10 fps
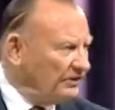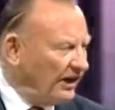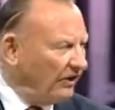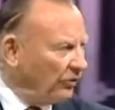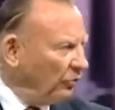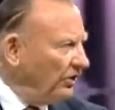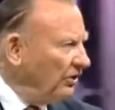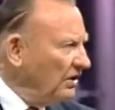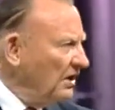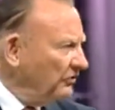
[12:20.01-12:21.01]
tell the
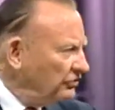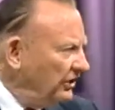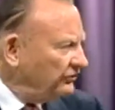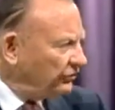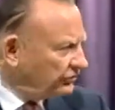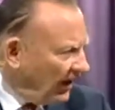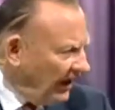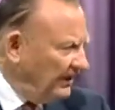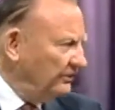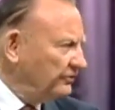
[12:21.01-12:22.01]
world, Jesus
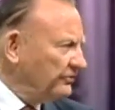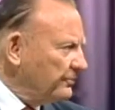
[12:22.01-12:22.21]
saves.